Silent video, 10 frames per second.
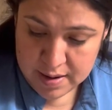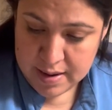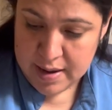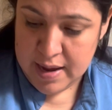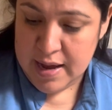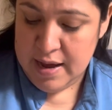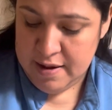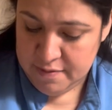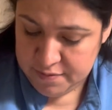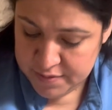I
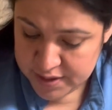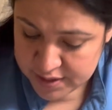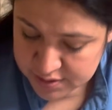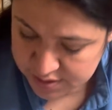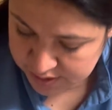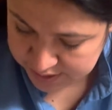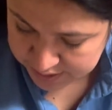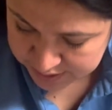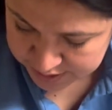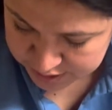have
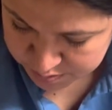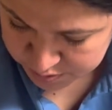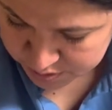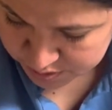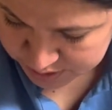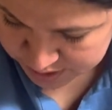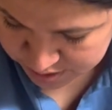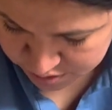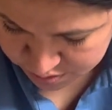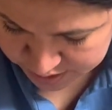insulin Lispro 10
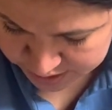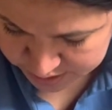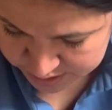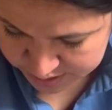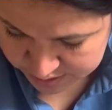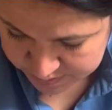units.